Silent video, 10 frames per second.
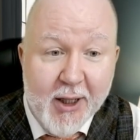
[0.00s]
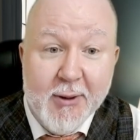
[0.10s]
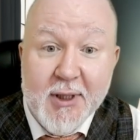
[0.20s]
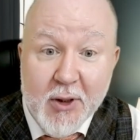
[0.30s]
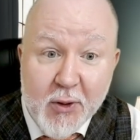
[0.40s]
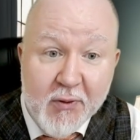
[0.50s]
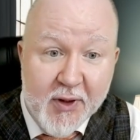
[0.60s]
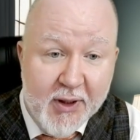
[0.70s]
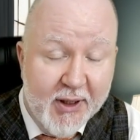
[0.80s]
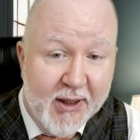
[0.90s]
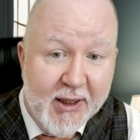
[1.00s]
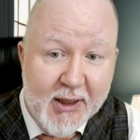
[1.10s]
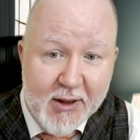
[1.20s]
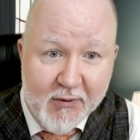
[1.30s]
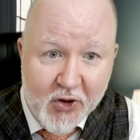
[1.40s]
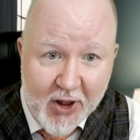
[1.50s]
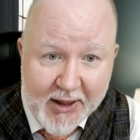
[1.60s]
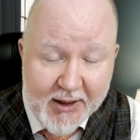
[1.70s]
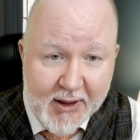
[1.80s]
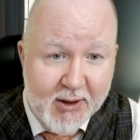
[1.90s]
serving the needs of
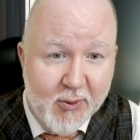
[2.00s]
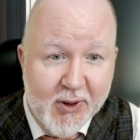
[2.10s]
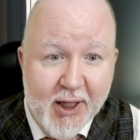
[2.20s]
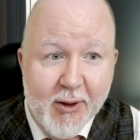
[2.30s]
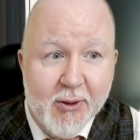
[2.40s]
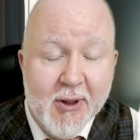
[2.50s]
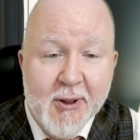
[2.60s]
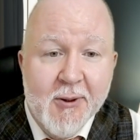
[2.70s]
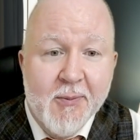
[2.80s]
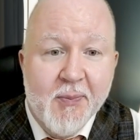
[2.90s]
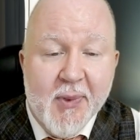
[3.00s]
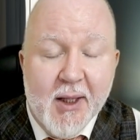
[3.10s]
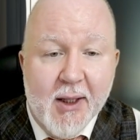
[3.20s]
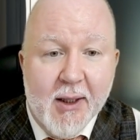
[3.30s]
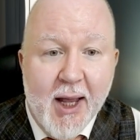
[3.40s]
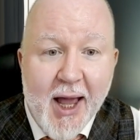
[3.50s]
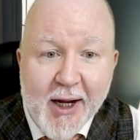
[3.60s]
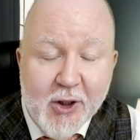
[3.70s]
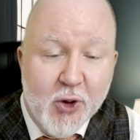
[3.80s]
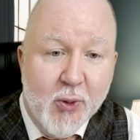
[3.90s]
justice, without
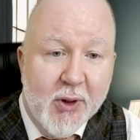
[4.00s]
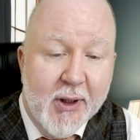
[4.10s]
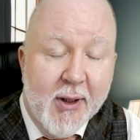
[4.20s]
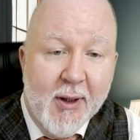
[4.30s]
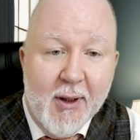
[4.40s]
actually